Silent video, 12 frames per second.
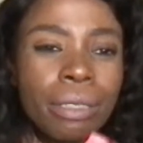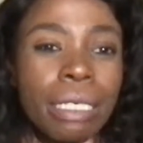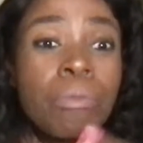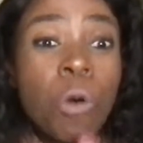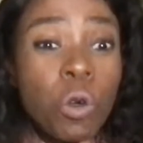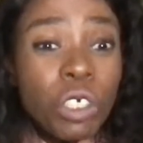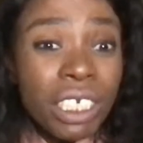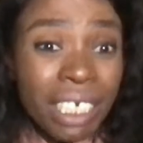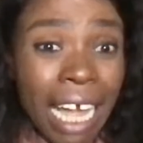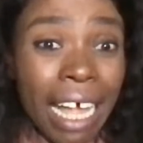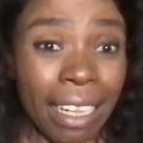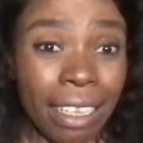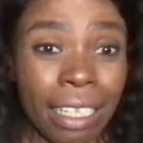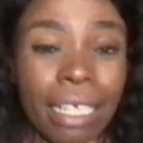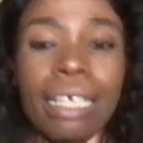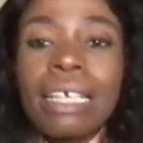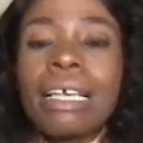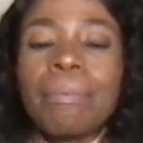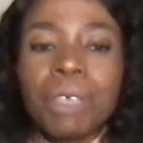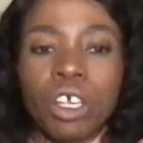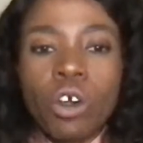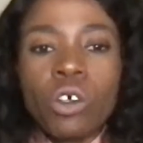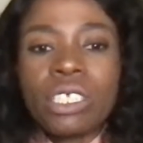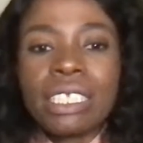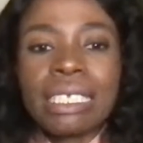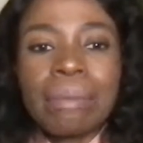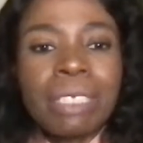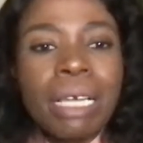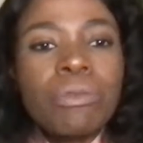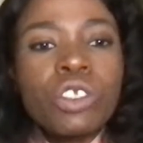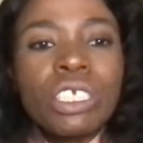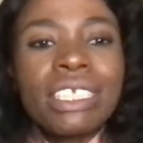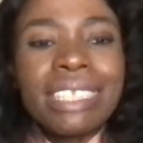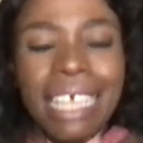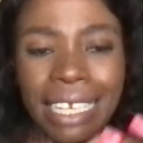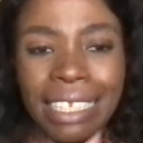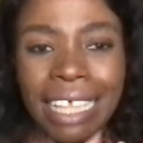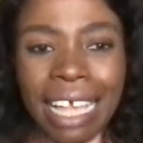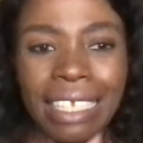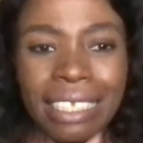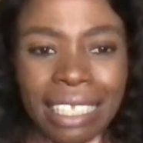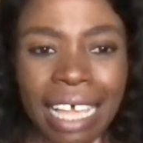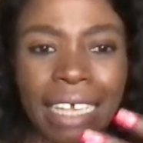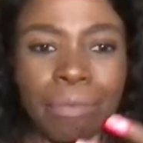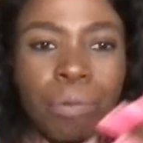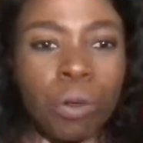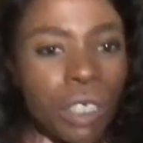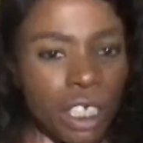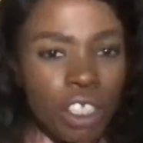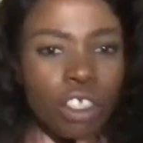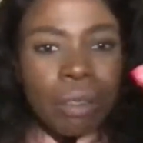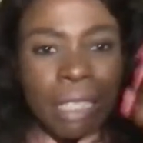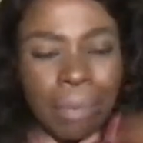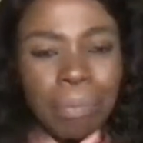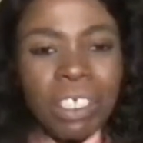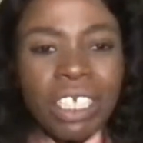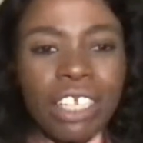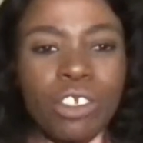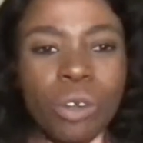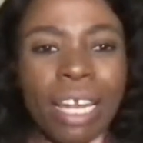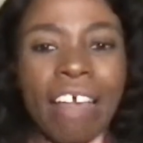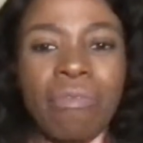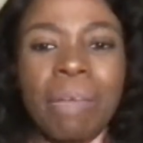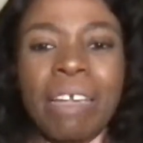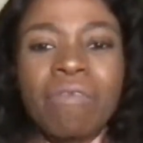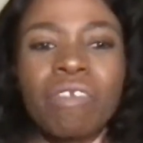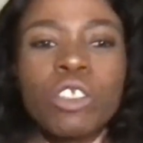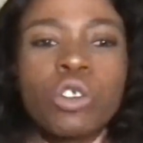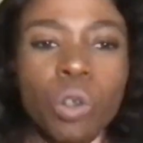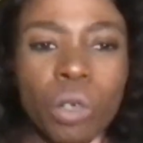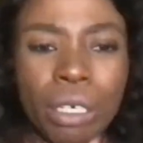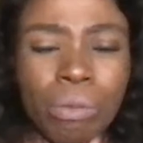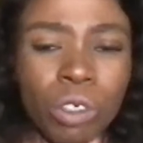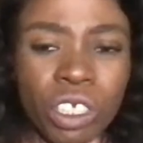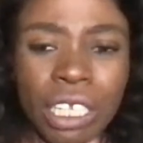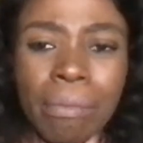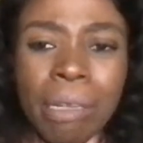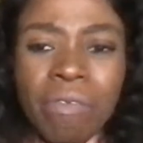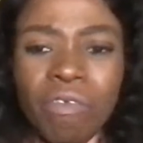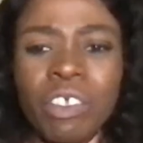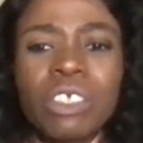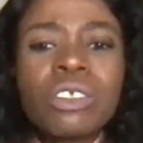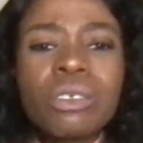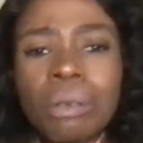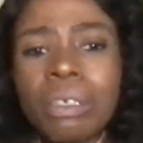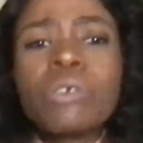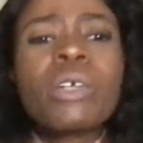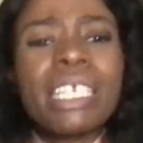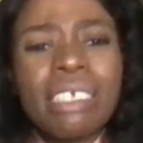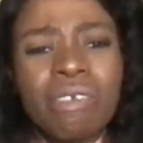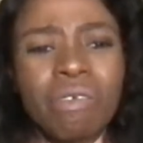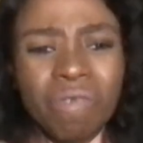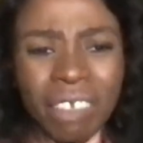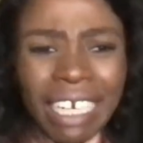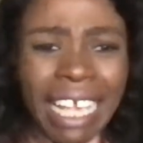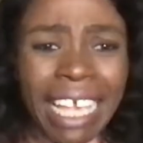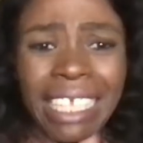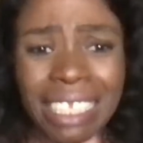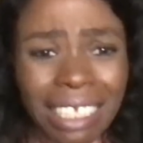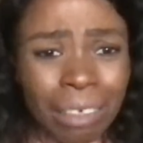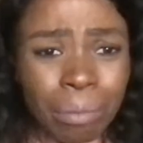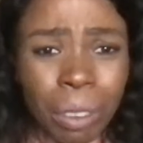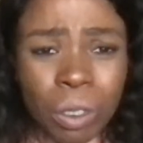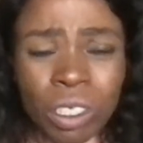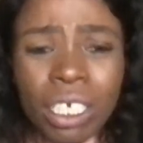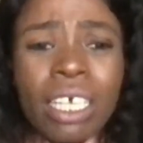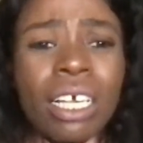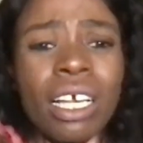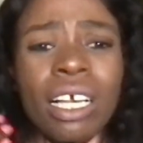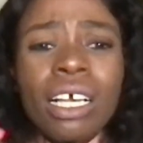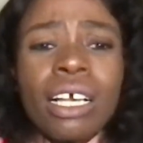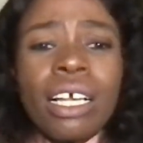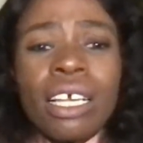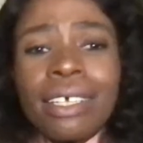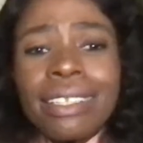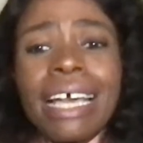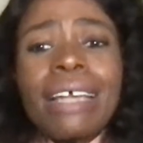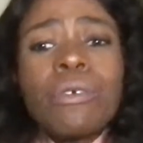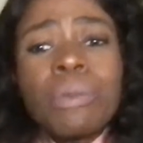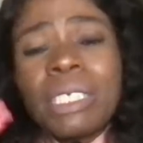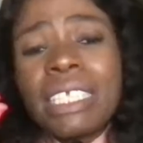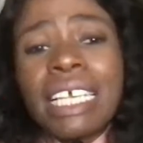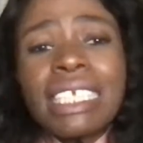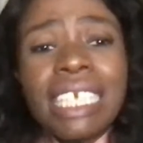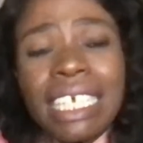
emotional, because sometimes that putting that picture in your life might feel so emotional, you can even feel hurting, because that would be such a